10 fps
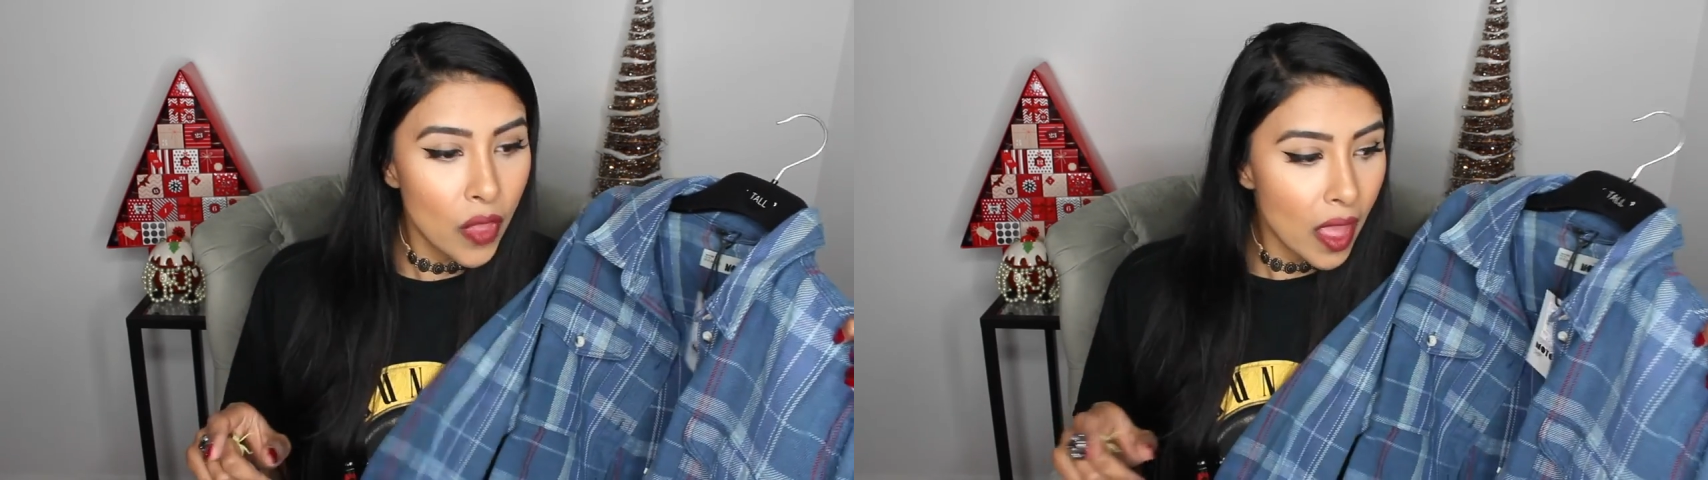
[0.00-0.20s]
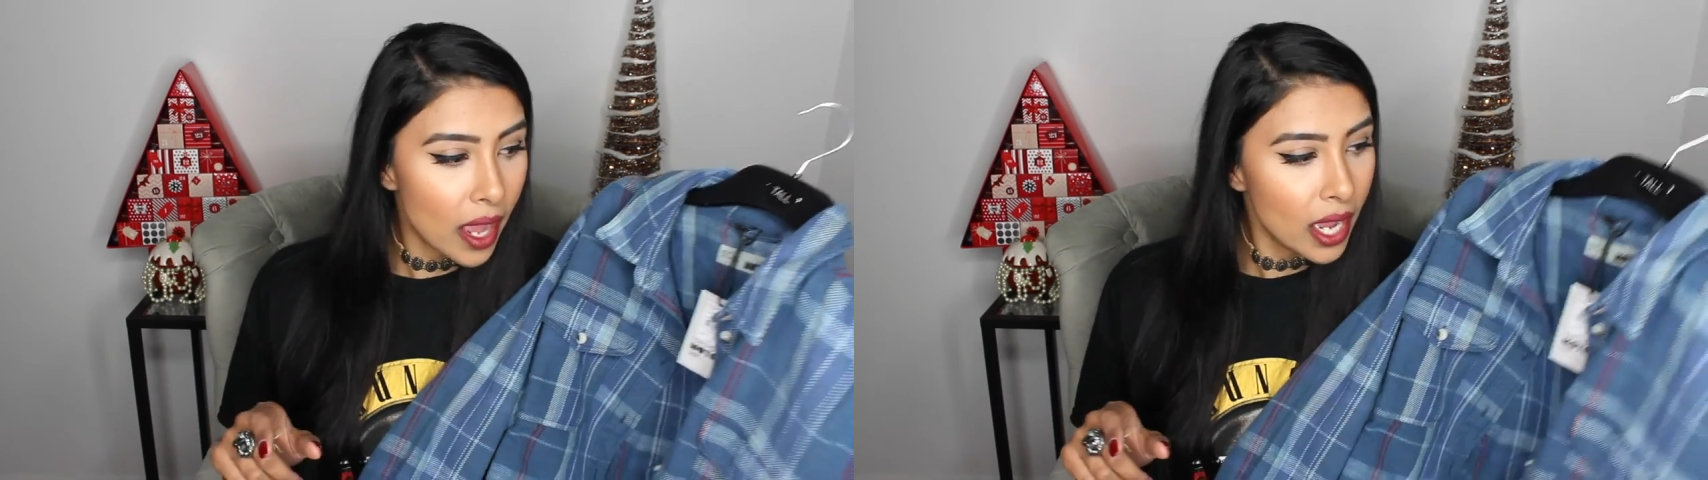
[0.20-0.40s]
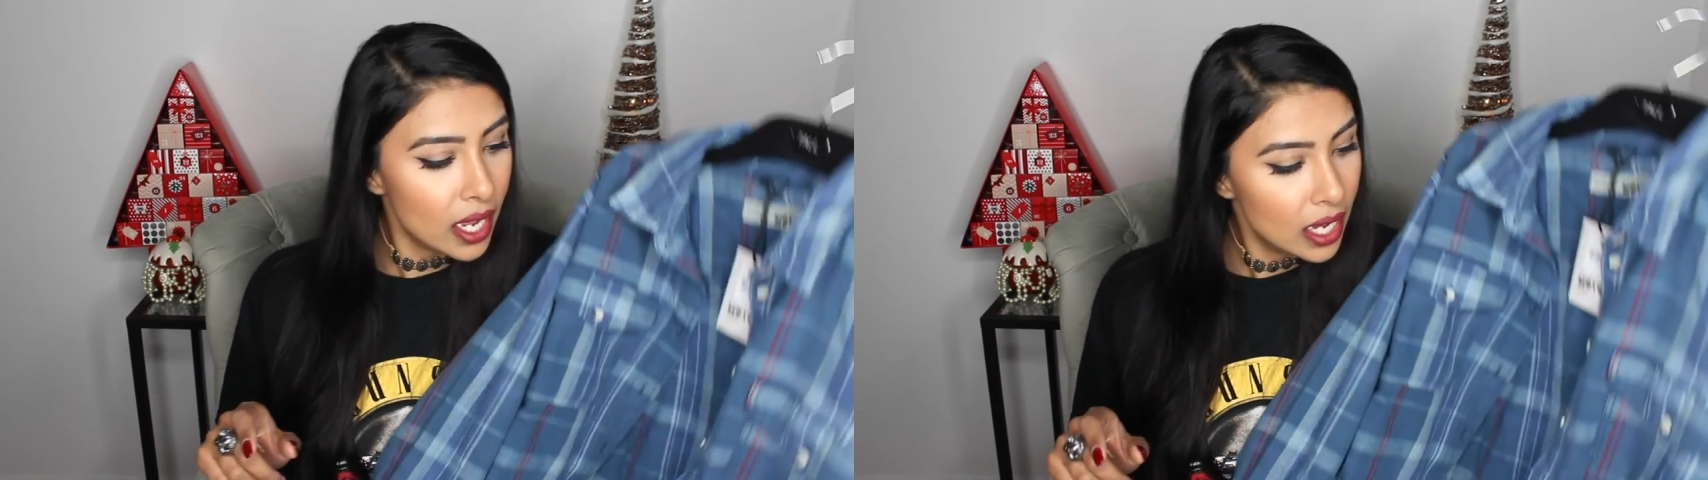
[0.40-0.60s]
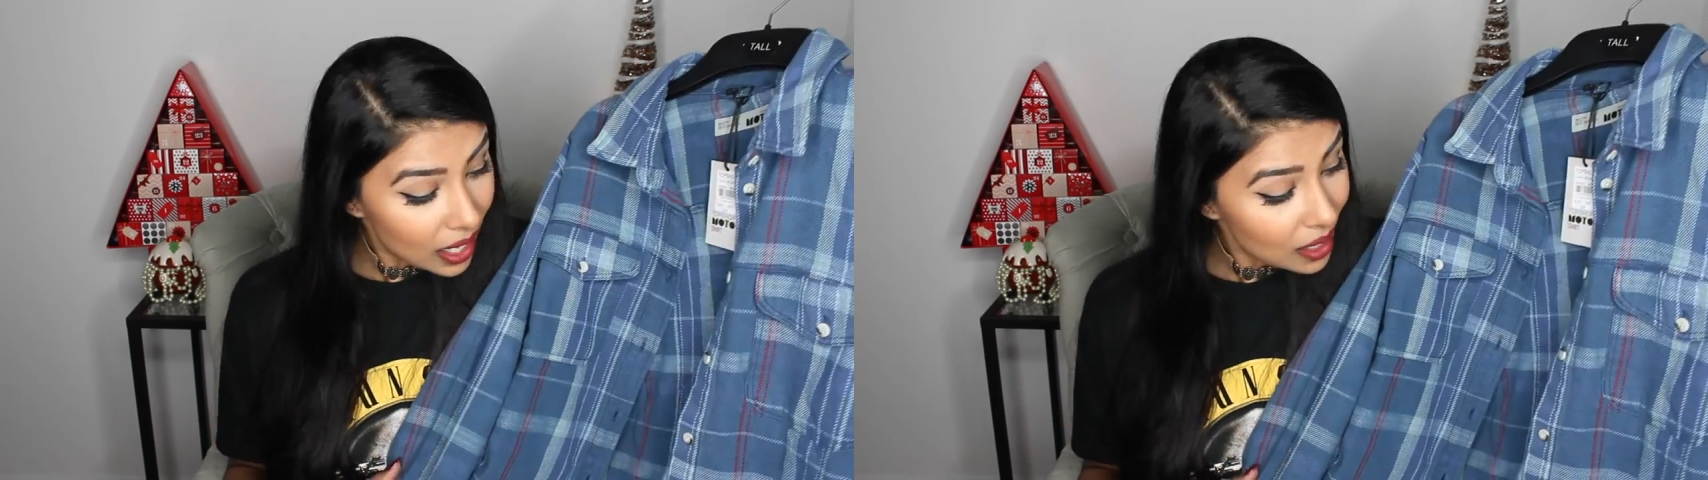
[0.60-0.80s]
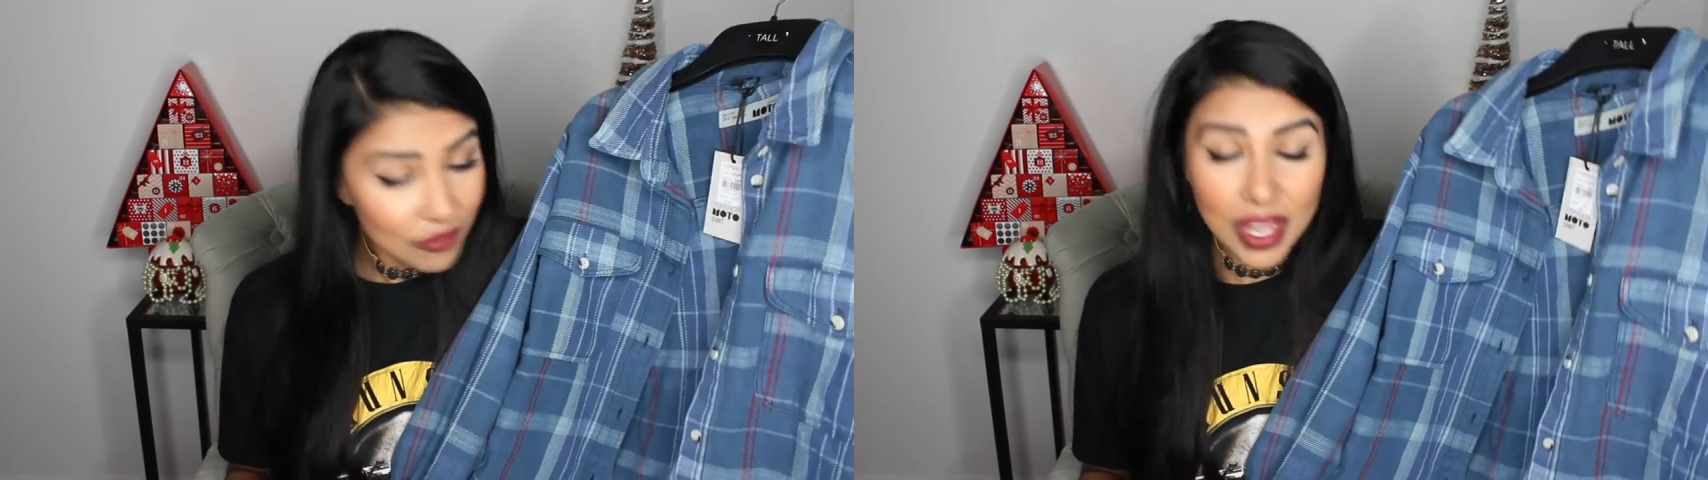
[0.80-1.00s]
there.
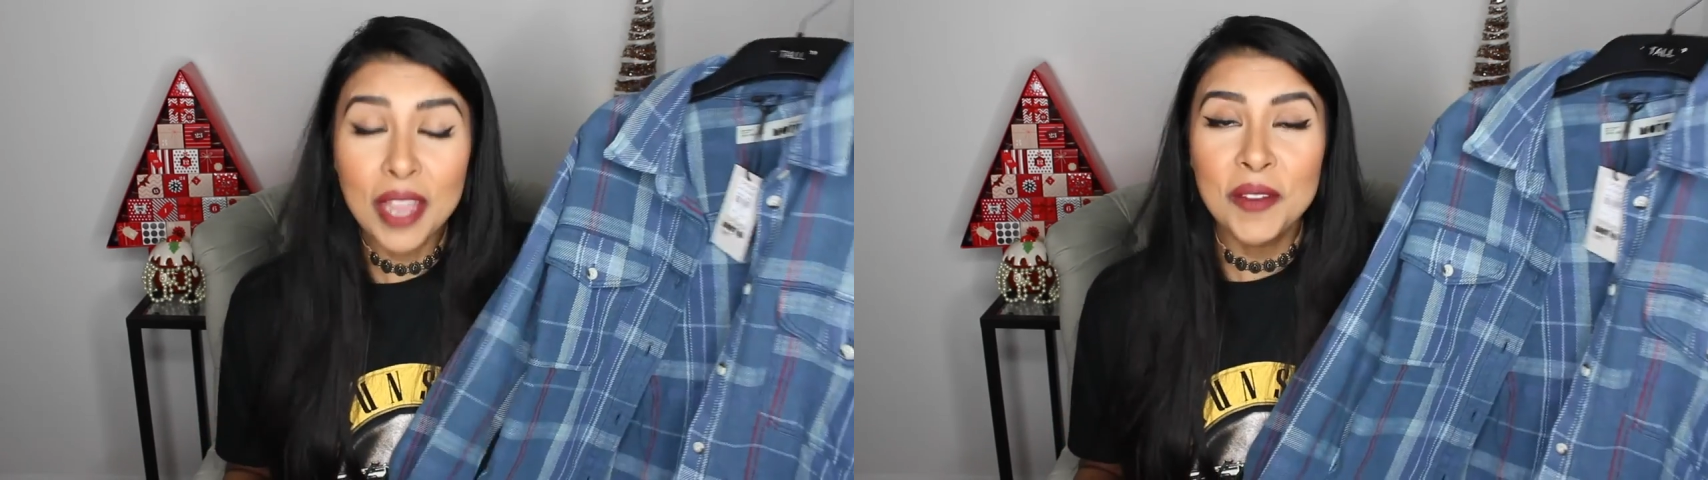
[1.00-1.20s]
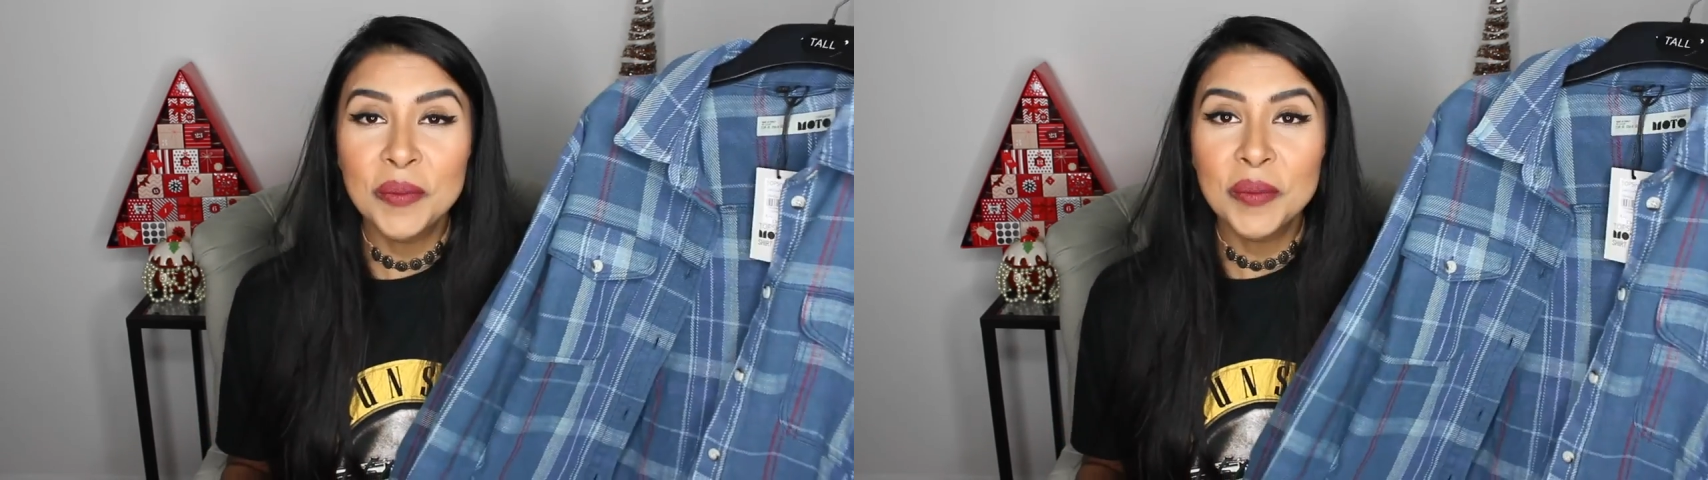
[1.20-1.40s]
And yeah,